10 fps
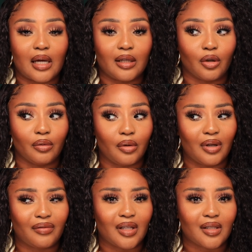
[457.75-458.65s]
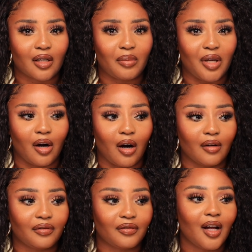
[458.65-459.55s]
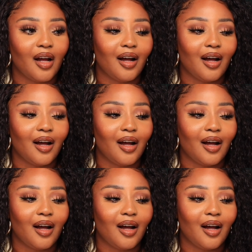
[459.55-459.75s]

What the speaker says: I don't know if they took me off